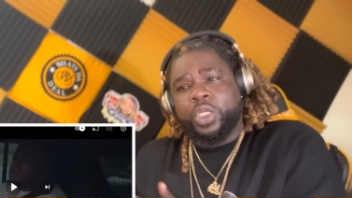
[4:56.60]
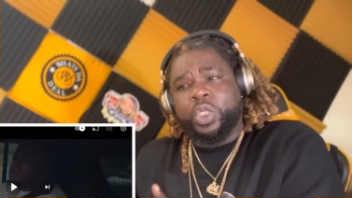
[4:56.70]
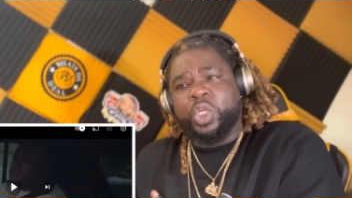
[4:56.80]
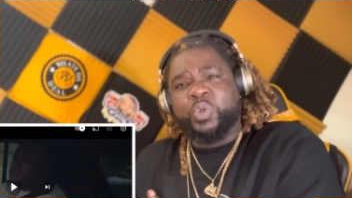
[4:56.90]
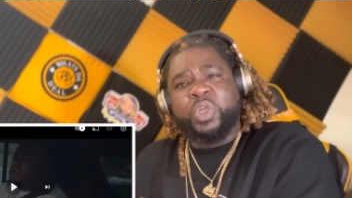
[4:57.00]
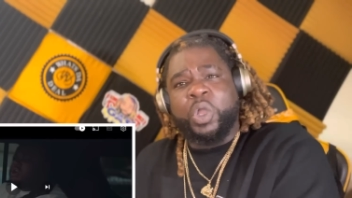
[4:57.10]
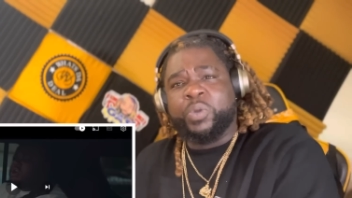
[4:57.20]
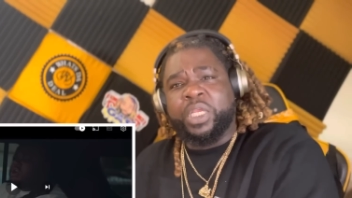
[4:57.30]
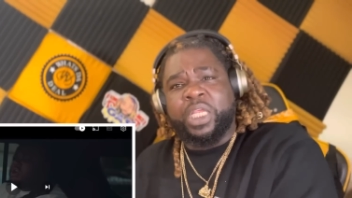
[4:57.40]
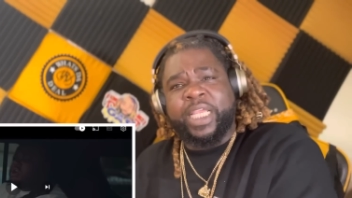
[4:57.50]
you can
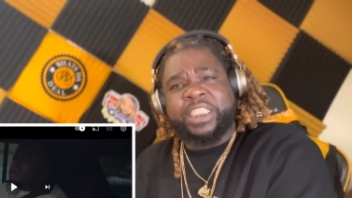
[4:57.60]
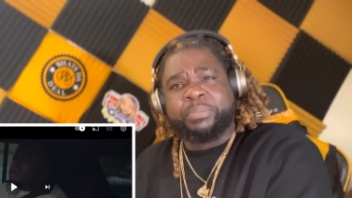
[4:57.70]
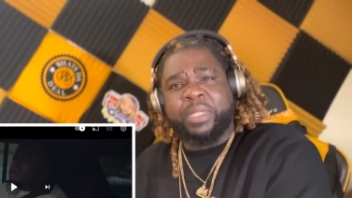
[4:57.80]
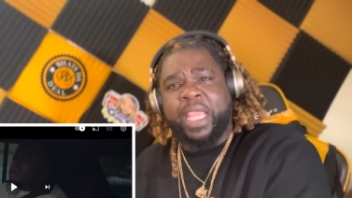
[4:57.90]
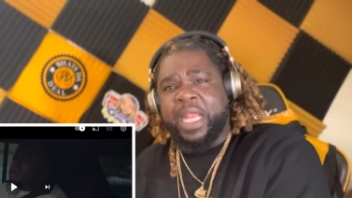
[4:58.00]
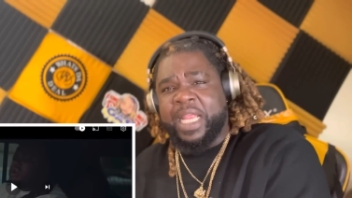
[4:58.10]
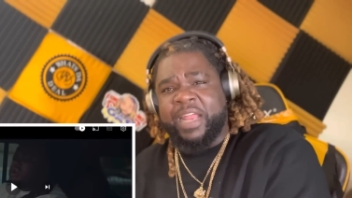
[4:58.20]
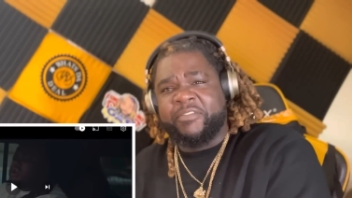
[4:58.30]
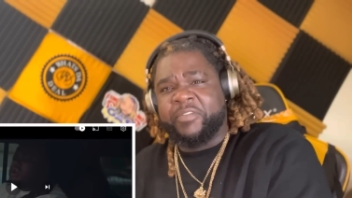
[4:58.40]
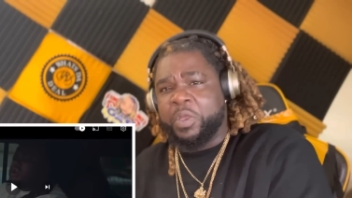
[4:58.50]
only explain that and
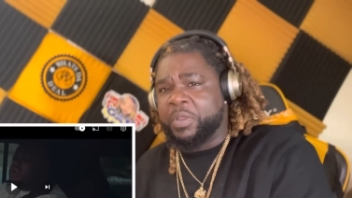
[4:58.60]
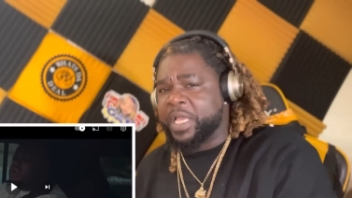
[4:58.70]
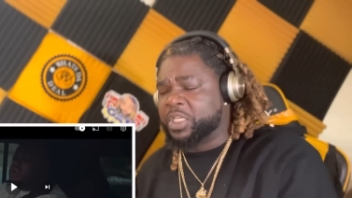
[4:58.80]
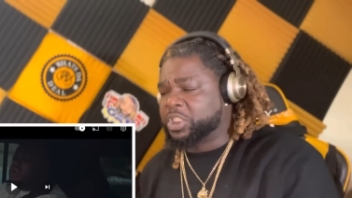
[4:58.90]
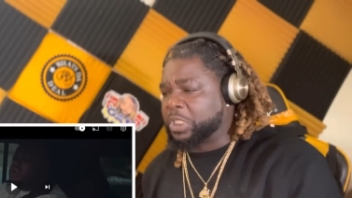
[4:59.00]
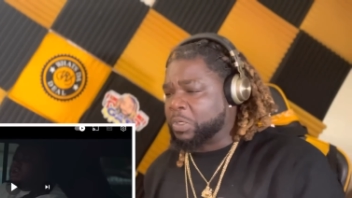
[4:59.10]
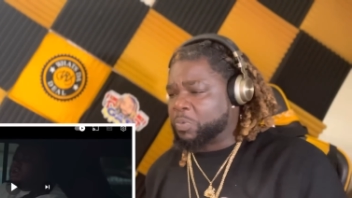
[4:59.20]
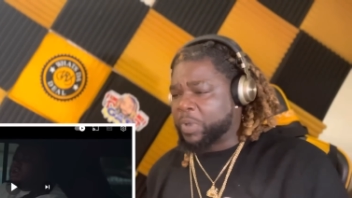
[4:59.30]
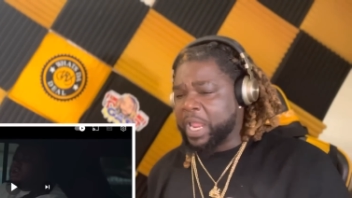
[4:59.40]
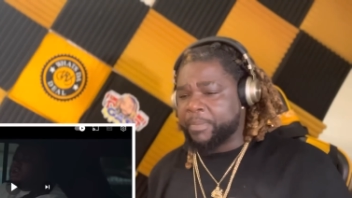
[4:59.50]
feel that a certain
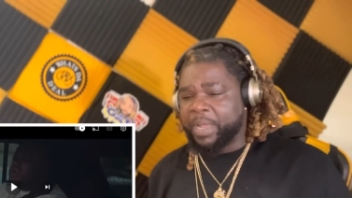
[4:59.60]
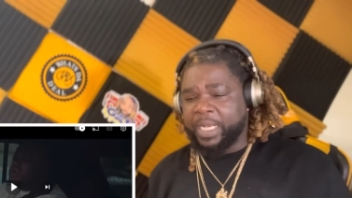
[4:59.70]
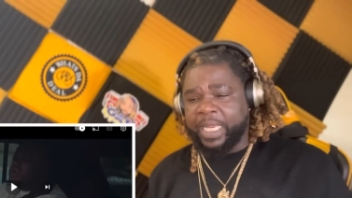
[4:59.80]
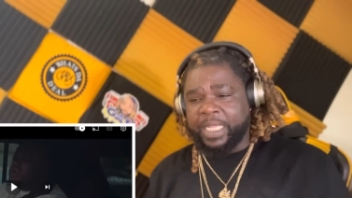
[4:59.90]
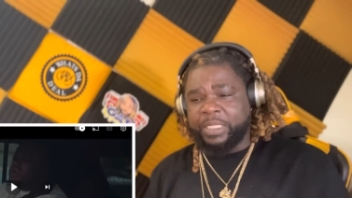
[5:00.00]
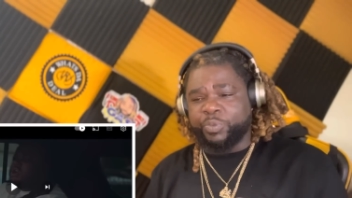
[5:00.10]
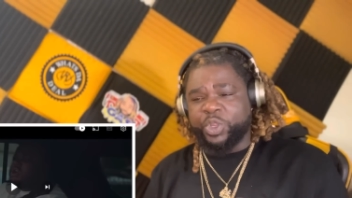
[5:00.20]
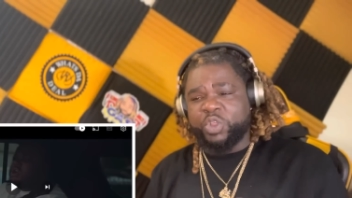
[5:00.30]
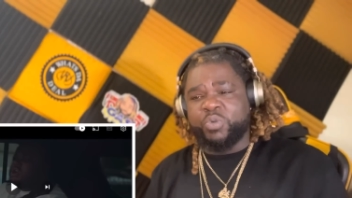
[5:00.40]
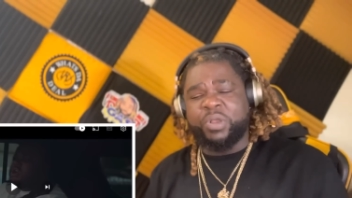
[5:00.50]
way, my nigga. When
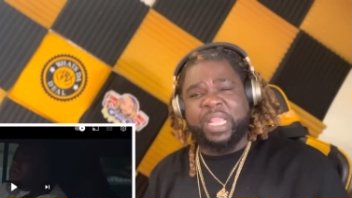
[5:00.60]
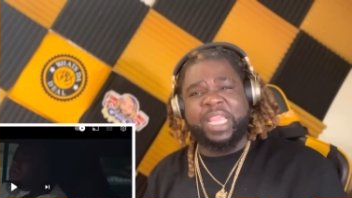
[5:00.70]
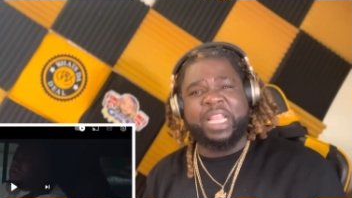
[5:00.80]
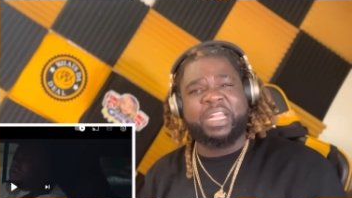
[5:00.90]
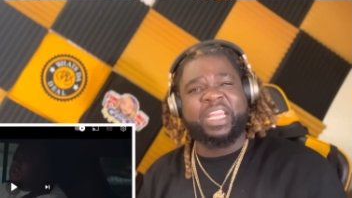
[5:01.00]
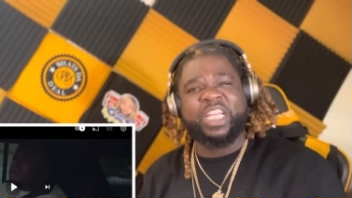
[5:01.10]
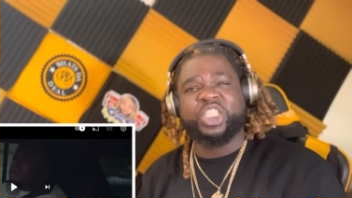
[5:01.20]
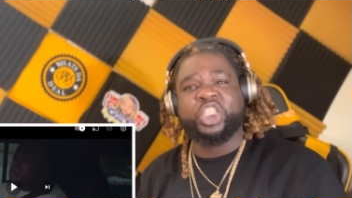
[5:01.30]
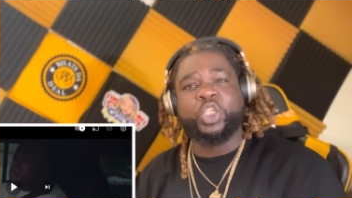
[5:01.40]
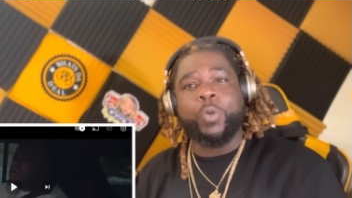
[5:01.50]
you want to get a nigga so